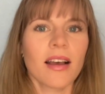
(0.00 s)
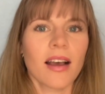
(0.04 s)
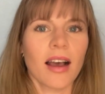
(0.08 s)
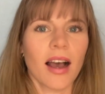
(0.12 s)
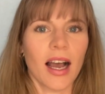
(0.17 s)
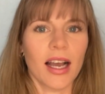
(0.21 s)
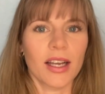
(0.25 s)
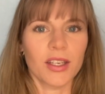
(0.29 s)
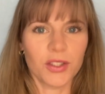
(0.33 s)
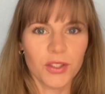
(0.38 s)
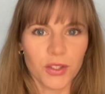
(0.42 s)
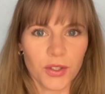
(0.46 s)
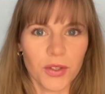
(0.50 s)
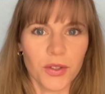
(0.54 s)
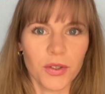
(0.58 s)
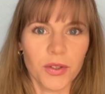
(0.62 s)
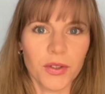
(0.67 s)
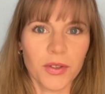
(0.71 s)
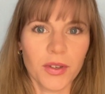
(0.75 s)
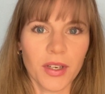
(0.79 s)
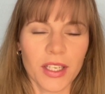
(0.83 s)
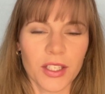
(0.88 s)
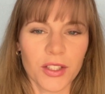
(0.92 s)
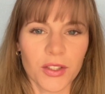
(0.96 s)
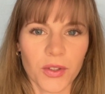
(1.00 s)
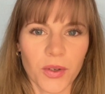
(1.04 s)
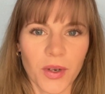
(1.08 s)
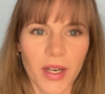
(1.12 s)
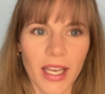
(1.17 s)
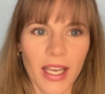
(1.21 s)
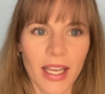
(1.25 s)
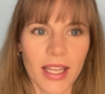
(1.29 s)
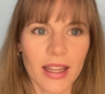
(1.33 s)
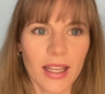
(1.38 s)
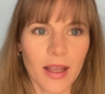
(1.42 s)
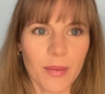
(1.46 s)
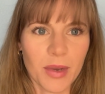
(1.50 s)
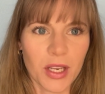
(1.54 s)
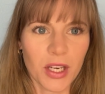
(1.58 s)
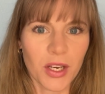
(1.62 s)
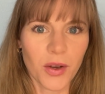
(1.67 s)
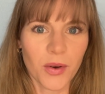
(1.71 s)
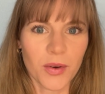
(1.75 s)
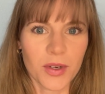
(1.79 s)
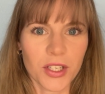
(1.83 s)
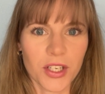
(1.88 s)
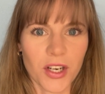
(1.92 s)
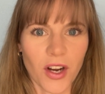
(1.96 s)
I do enjoy it. Let me
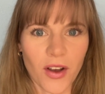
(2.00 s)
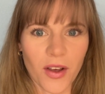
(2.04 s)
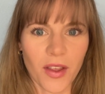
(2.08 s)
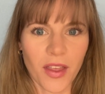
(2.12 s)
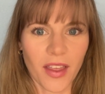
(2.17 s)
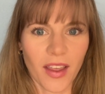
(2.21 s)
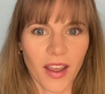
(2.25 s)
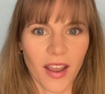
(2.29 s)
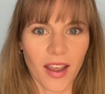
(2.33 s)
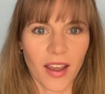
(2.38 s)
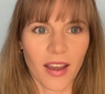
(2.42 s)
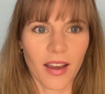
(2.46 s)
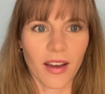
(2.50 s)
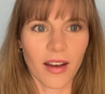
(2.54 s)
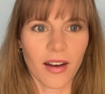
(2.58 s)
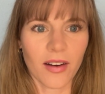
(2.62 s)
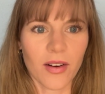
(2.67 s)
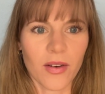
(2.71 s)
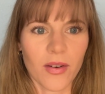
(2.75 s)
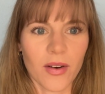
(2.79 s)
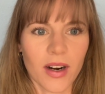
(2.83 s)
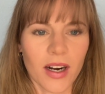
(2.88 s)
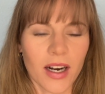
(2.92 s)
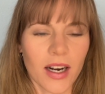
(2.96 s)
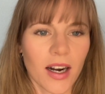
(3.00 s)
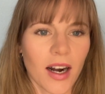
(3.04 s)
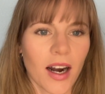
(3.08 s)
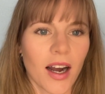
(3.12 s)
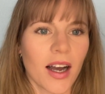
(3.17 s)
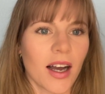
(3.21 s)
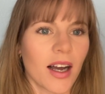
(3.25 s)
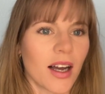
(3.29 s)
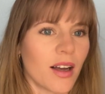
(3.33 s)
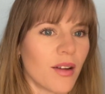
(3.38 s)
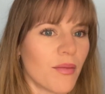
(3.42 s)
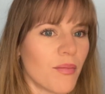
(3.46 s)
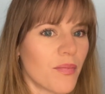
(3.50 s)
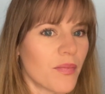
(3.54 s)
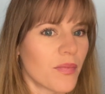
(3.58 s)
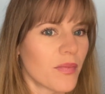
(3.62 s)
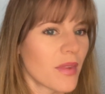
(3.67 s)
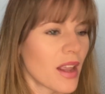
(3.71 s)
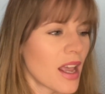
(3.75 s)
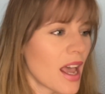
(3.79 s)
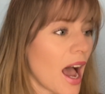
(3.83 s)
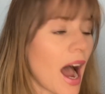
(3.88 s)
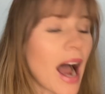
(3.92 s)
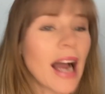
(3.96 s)
know what y'all think. Or
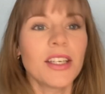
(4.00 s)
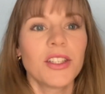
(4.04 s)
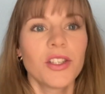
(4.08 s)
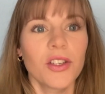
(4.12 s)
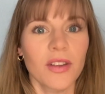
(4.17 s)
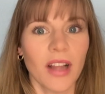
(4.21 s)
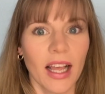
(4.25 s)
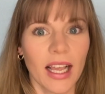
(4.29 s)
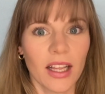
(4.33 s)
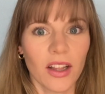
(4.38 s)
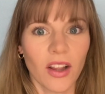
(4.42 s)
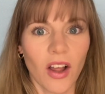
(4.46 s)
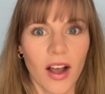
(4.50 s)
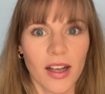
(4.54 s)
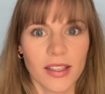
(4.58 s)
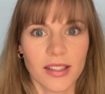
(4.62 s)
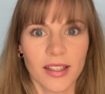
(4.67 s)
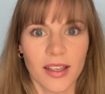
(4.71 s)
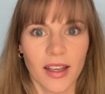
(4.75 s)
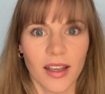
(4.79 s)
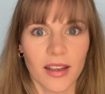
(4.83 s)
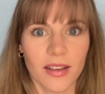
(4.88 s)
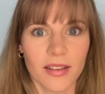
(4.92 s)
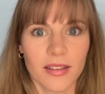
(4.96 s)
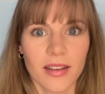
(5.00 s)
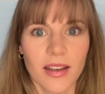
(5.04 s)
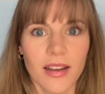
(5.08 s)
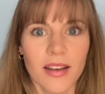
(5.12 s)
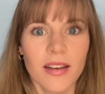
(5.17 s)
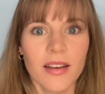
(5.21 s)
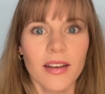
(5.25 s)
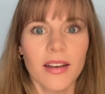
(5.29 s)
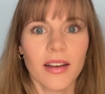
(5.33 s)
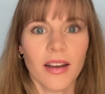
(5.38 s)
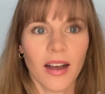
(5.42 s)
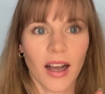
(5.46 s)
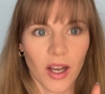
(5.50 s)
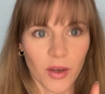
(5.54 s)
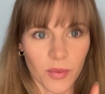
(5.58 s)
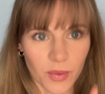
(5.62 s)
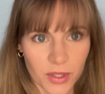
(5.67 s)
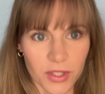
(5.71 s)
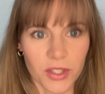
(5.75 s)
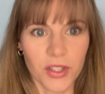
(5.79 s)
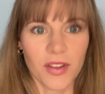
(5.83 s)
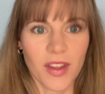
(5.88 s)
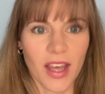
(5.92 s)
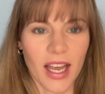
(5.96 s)
I do like glossing. I
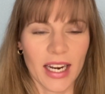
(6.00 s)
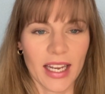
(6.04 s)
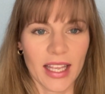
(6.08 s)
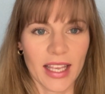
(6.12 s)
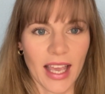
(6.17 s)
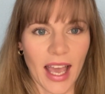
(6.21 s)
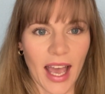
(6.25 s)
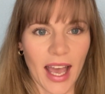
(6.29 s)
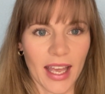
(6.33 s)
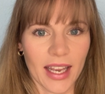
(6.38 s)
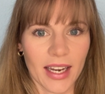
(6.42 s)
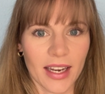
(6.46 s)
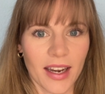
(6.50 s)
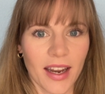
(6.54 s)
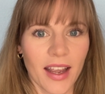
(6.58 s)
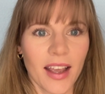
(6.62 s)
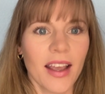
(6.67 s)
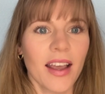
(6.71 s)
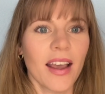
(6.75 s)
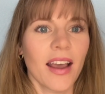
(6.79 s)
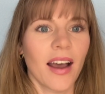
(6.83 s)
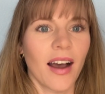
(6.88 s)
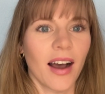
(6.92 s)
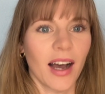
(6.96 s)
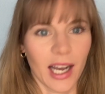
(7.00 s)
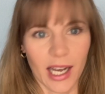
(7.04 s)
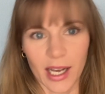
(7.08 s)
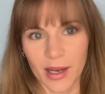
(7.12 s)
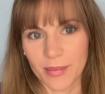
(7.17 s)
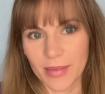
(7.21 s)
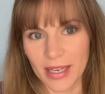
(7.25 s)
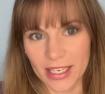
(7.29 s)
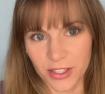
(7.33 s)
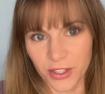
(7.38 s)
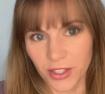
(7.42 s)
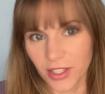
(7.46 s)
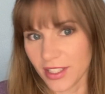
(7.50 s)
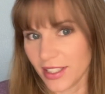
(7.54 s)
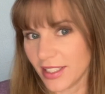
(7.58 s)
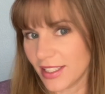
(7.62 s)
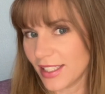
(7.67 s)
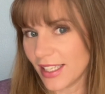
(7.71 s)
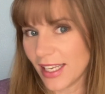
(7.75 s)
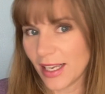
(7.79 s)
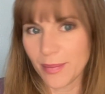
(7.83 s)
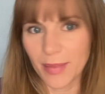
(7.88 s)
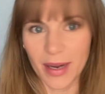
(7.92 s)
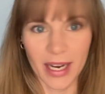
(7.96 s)
will do that again. As you can
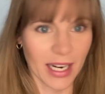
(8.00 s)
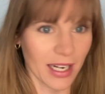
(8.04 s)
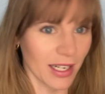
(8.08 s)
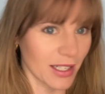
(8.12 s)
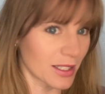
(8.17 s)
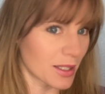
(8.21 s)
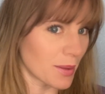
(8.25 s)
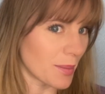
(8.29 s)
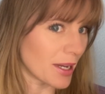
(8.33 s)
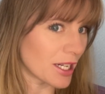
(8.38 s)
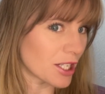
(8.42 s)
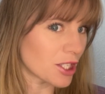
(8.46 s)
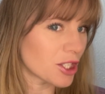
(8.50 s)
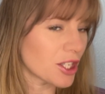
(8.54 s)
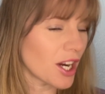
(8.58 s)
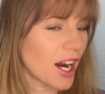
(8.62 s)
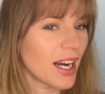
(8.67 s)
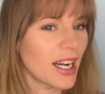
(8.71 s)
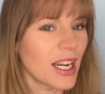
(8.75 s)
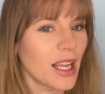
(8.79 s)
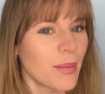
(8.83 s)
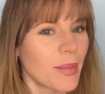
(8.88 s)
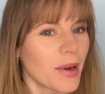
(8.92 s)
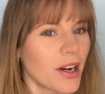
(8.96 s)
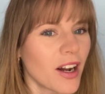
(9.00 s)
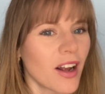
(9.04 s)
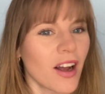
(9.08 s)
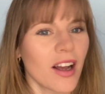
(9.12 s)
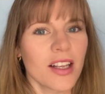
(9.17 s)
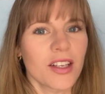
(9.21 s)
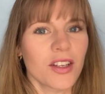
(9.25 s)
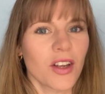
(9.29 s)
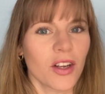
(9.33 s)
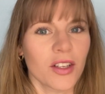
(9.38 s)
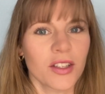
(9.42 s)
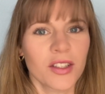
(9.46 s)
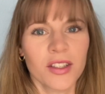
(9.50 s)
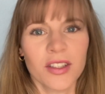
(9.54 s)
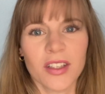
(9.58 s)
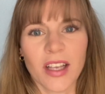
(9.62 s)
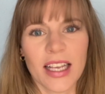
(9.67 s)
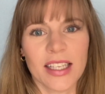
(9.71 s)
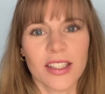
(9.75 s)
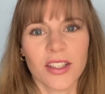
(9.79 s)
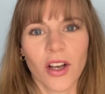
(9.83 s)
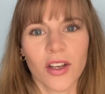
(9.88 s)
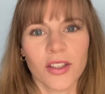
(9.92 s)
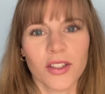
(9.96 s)
see, my hair is a bit shiny, but
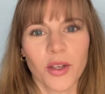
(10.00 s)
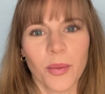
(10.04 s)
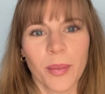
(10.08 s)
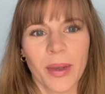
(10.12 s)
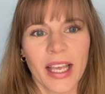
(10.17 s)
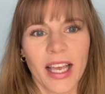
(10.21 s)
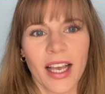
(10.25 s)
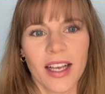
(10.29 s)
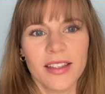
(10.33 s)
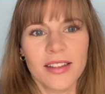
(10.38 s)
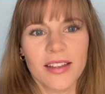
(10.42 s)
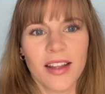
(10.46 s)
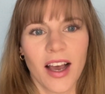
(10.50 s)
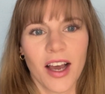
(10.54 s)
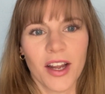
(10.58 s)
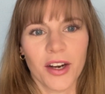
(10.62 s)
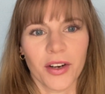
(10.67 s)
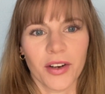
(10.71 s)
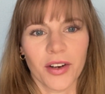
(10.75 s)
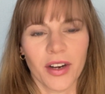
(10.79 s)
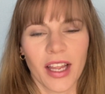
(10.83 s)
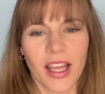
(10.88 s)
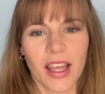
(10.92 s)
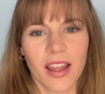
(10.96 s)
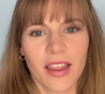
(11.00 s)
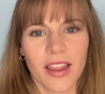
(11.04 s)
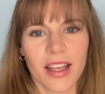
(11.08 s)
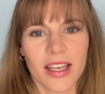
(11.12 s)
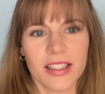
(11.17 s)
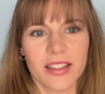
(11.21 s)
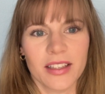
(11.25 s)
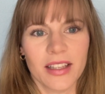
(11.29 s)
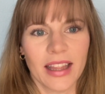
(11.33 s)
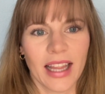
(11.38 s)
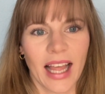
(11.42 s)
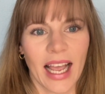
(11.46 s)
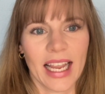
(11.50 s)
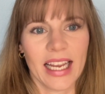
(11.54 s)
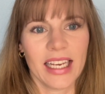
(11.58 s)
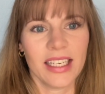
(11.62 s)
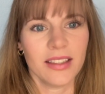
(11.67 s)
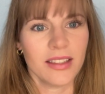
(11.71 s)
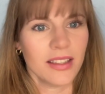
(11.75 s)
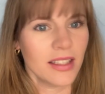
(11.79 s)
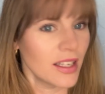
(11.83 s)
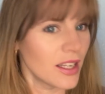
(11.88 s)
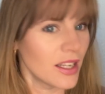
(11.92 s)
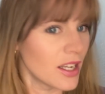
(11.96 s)
it's also because the underneath is
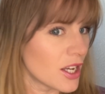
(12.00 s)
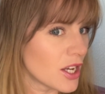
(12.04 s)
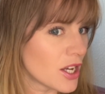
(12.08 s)
light.